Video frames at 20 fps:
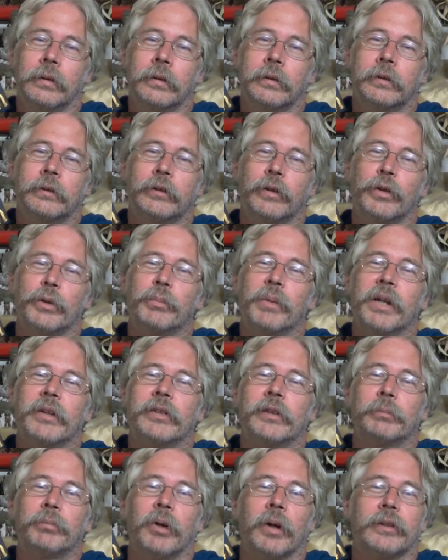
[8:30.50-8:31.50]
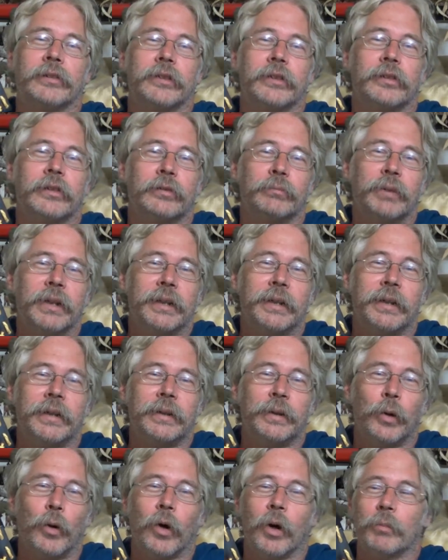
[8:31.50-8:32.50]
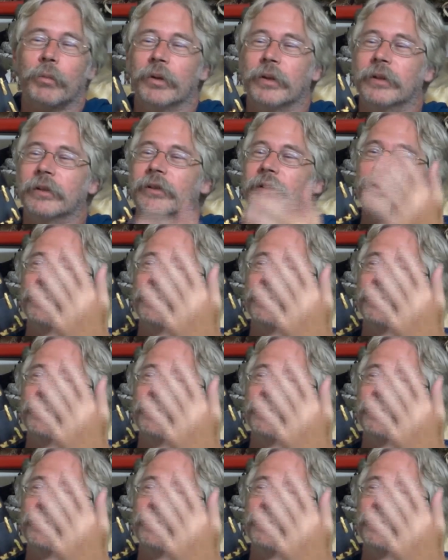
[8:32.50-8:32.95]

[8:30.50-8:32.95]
So the basic process of making the armor is to